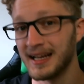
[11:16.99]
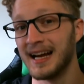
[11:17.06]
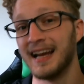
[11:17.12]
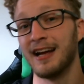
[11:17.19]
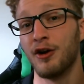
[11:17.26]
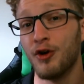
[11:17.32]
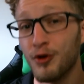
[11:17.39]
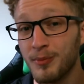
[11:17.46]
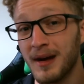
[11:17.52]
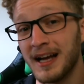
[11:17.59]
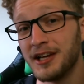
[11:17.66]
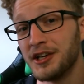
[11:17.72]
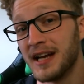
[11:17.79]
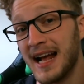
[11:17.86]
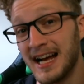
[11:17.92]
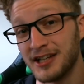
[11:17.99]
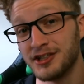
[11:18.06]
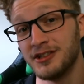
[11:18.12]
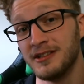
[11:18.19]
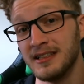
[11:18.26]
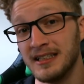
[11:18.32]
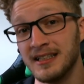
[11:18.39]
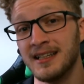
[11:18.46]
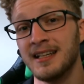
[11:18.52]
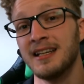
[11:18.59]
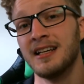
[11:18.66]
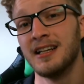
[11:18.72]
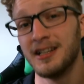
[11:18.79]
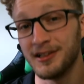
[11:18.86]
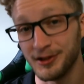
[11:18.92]
I hope I could actually
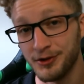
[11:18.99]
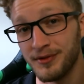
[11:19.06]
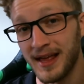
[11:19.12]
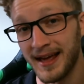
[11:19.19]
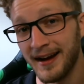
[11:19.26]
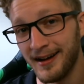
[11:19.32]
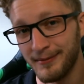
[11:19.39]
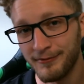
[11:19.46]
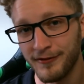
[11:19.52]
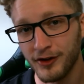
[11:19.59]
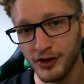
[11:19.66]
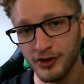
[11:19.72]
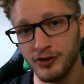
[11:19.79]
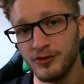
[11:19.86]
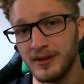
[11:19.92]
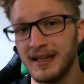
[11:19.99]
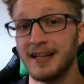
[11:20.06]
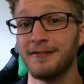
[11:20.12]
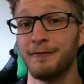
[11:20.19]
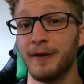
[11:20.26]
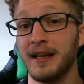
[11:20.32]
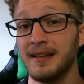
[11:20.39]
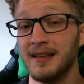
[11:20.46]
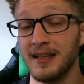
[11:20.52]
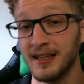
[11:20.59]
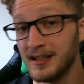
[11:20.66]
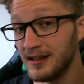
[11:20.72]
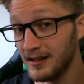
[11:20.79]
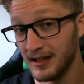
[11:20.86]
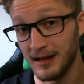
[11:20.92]
clear that up for you and if I
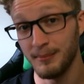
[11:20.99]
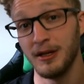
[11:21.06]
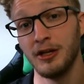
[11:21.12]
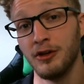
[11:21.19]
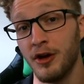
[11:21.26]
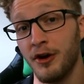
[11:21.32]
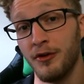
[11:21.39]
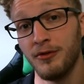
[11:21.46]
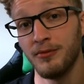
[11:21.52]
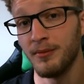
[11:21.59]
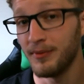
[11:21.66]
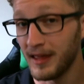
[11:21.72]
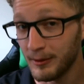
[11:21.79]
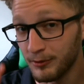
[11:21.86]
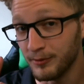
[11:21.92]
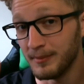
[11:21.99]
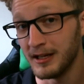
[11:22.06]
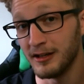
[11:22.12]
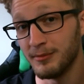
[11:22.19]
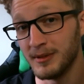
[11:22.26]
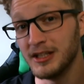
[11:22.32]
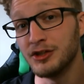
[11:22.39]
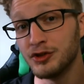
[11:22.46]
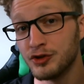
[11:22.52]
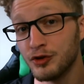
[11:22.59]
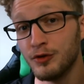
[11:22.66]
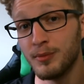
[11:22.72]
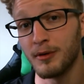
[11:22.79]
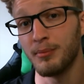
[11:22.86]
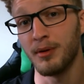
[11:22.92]
did let me know that will make me
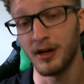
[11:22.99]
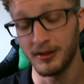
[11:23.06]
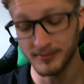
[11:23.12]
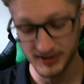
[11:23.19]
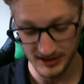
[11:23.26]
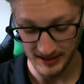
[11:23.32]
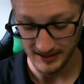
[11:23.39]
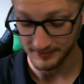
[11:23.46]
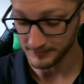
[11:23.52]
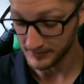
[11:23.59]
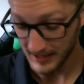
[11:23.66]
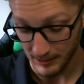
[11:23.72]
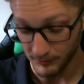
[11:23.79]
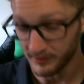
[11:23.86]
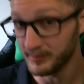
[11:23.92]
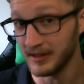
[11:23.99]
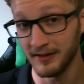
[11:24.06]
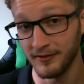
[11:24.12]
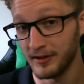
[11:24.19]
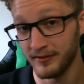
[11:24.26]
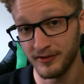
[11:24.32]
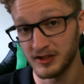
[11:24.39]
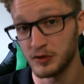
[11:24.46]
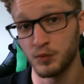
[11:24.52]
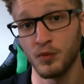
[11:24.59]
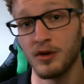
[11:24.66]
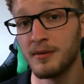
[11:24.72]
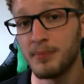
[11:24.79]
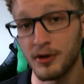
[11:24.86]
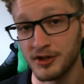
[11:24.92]
super pumped and that will even if it's
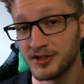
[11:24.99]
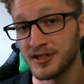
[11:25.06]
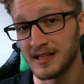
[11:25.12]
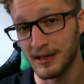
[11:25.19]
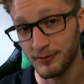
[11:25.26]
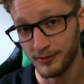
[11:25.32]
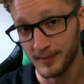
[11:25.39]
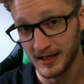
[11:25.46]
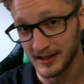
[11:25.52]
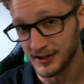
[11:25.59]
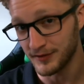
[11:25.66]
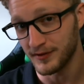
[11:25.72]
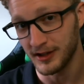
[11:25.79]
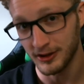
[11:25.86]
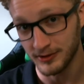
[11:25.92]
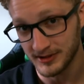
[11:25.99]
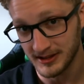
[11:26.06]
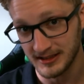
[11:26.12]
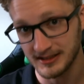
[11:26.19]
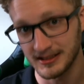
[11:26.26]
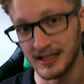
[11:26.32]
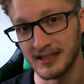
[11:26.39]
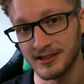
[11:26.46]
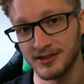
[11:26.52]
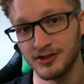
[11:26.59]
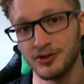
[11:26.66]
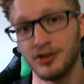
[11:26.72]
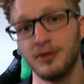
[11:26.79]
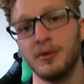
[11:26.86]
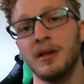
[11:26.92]
one person that will make this video a success so